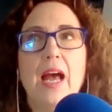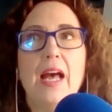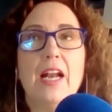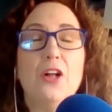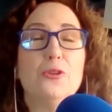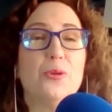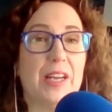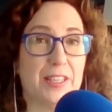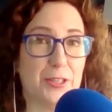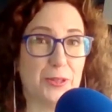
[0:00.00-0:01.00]
And I'll
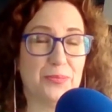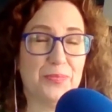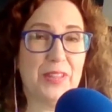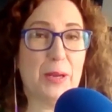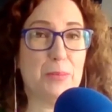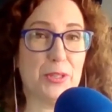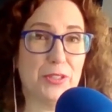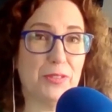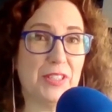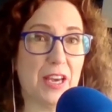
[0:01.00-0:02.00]
grant you,
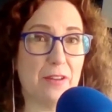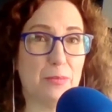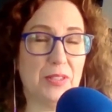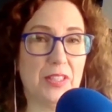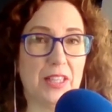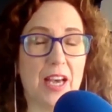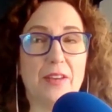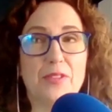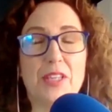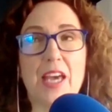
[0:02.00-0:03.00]
most of us have busy
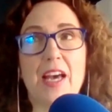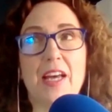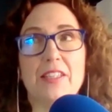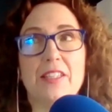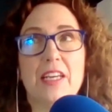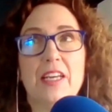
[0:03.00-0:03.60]
lives, and